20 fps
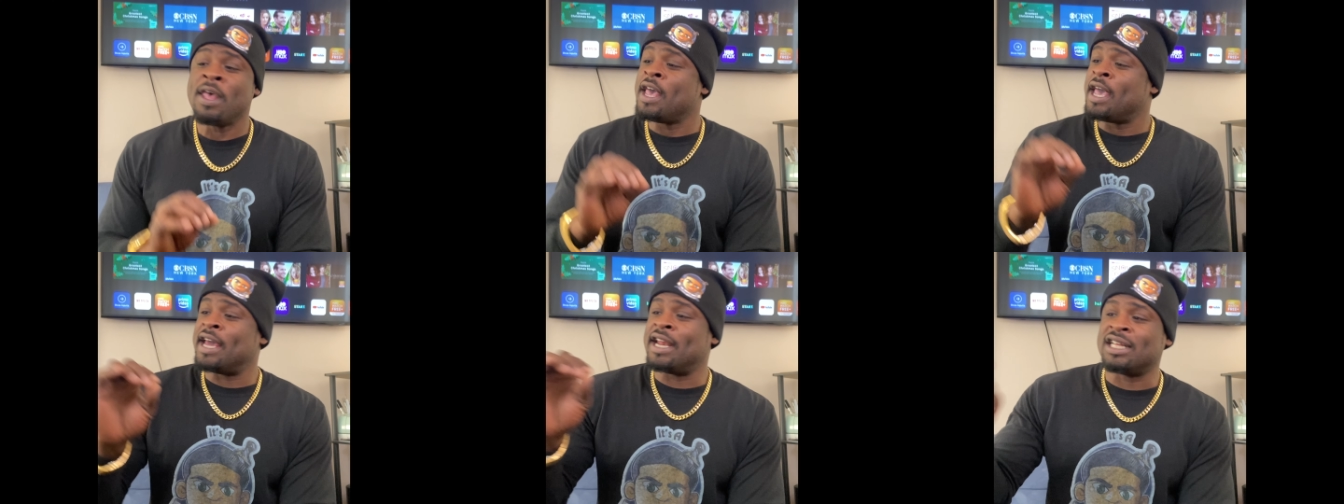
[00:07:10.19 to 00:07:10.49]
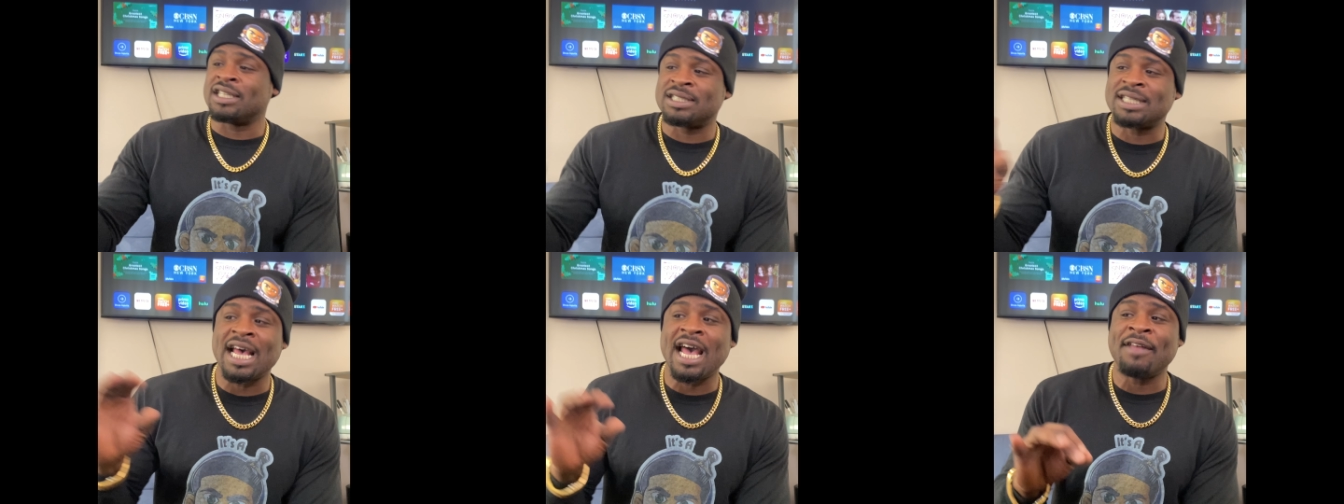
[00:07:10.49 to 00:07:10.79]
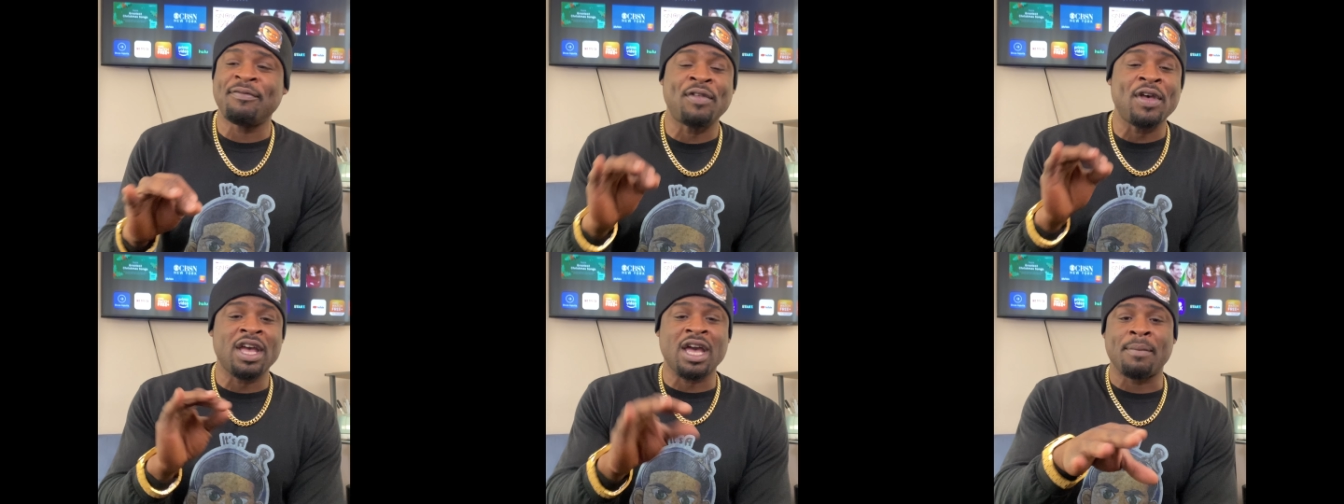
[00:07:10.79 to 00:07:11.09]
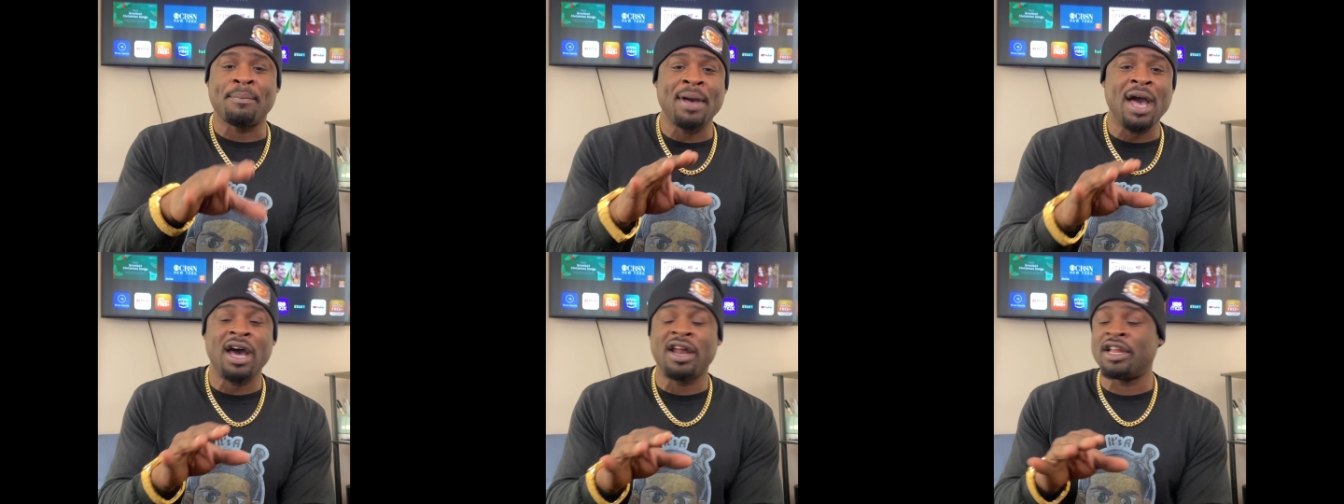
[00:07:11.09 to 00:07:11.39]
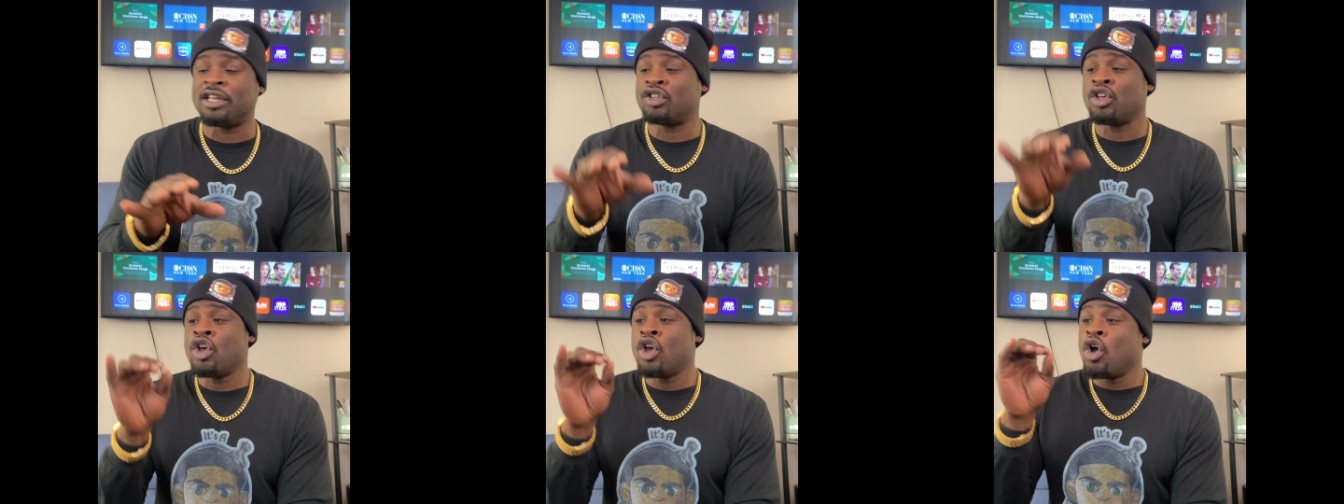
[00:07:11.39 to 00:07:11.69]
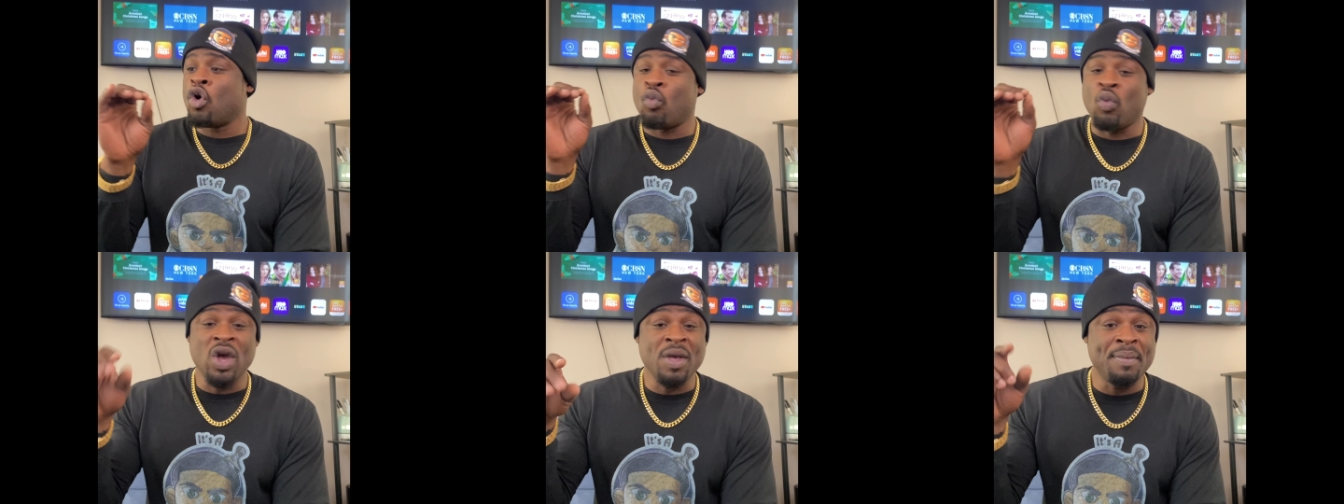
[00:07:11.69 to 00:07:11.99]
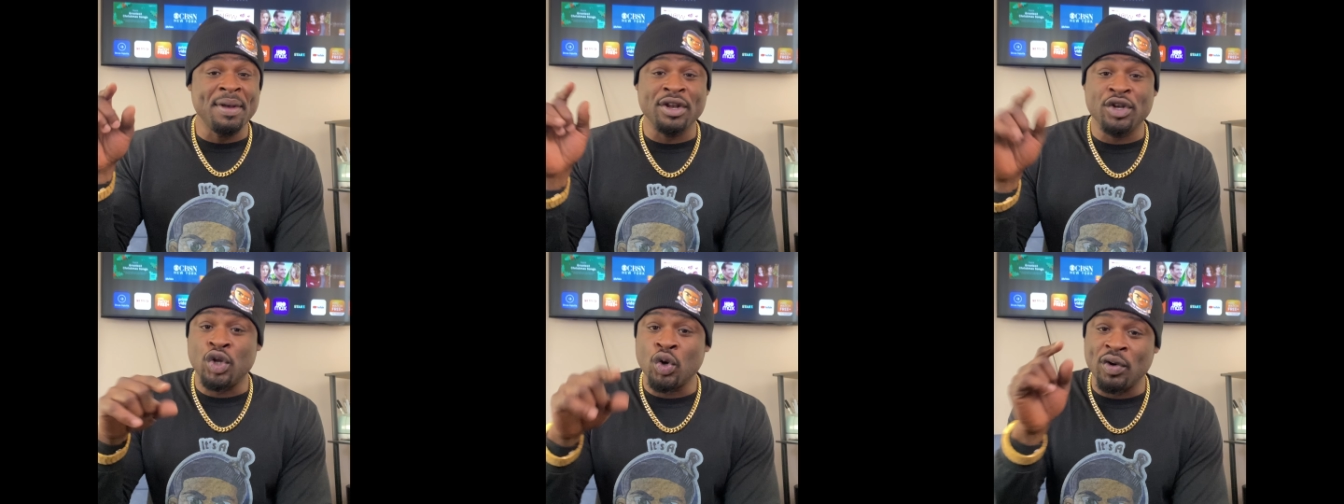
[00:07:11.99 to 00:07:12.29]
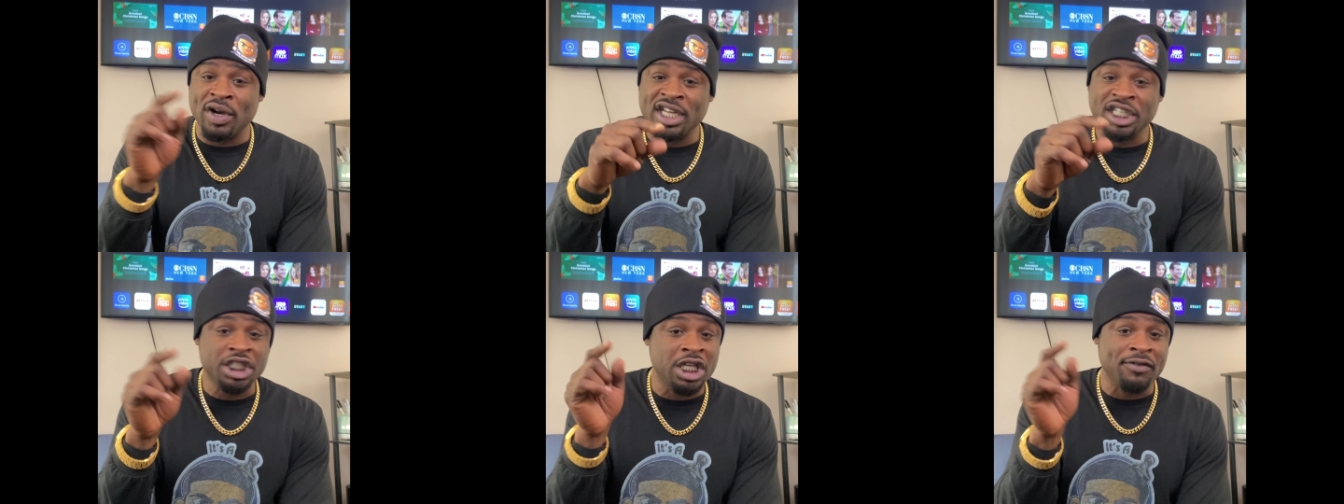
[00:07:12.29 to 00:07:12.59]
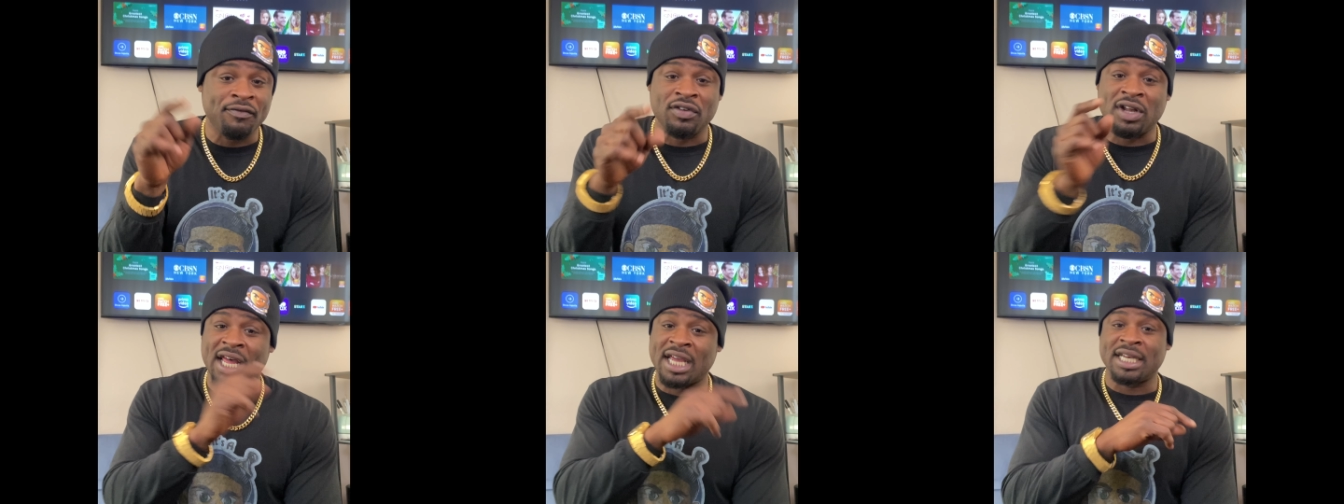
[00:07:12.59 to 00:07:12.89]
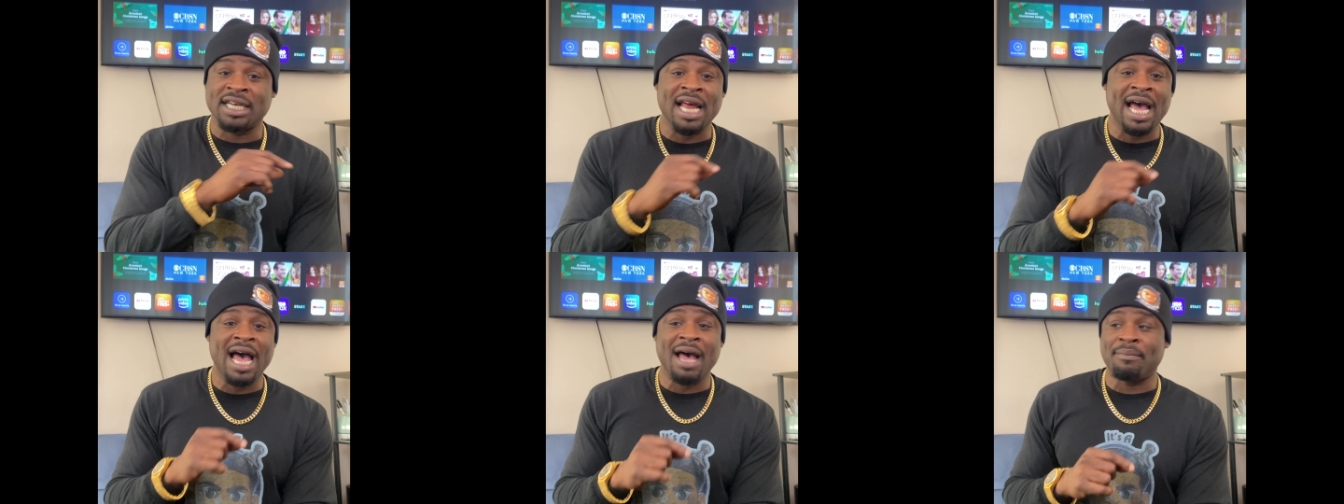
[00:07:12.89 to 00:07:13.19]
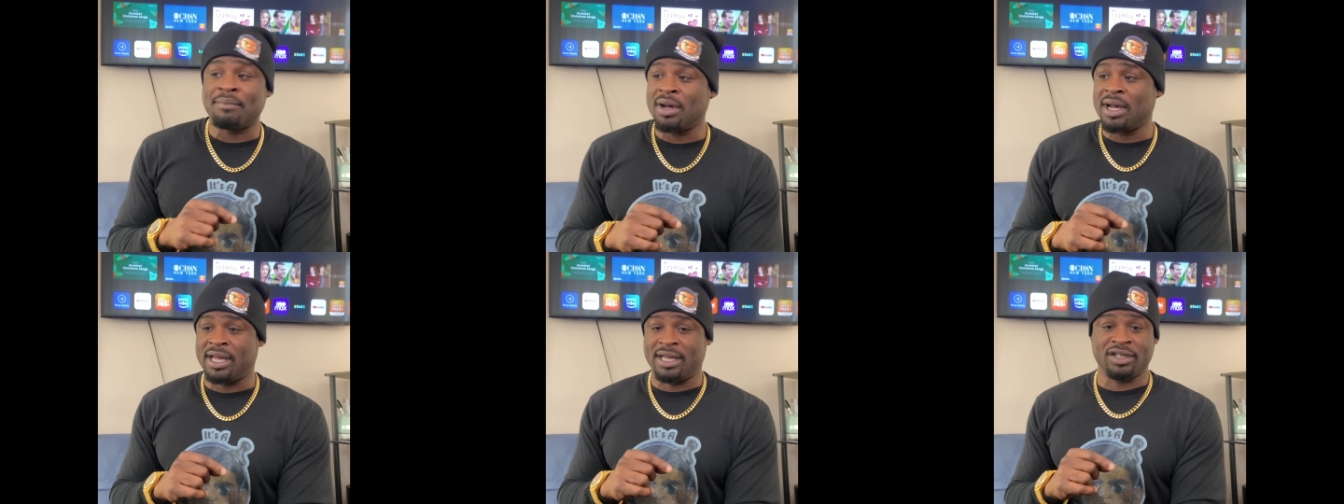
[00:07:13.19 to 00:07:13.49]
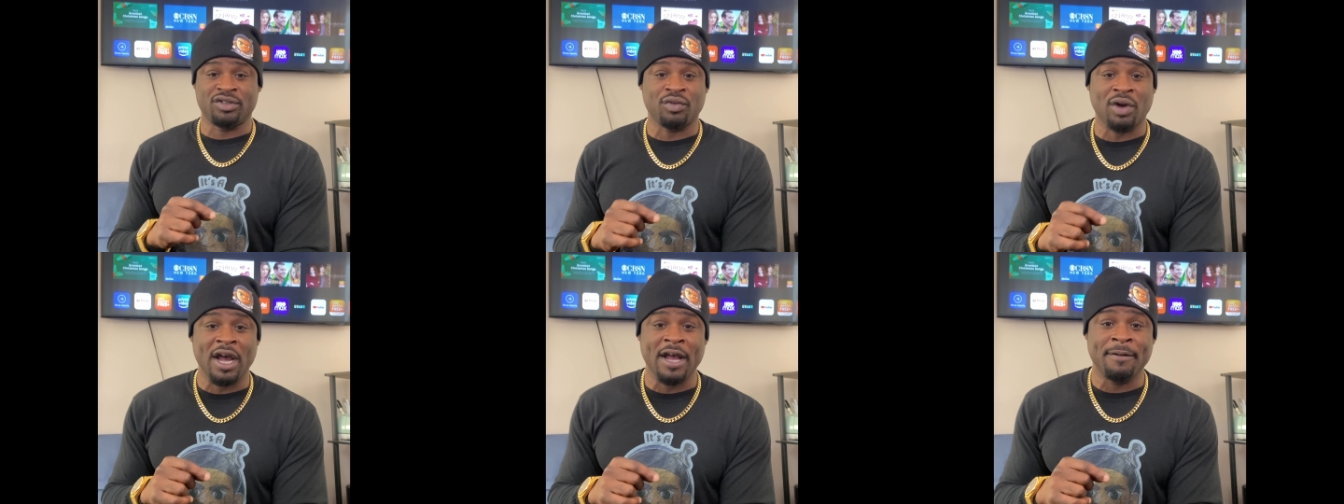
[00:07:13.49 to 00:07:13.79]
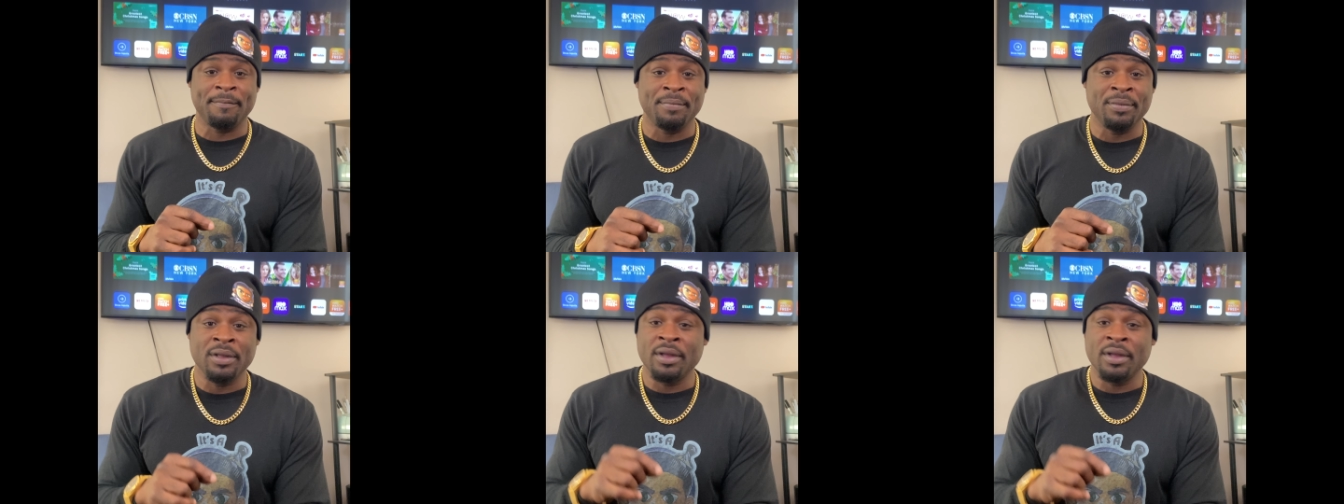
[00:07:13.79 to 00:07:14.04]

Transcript: And the sad thing about it is we've been doing this shit for like nine months, right?